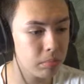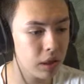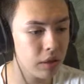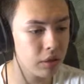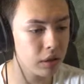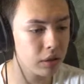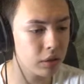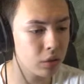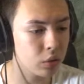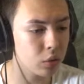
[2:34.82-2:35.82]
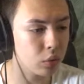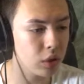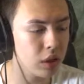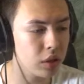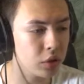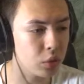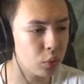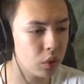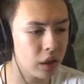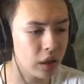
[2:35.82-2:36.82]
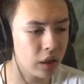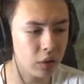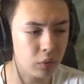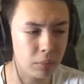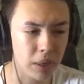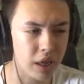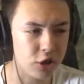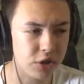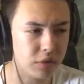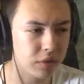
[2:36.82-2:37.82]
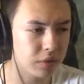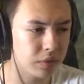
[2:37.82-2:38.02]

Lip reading: By like the green and gray, I would imagine.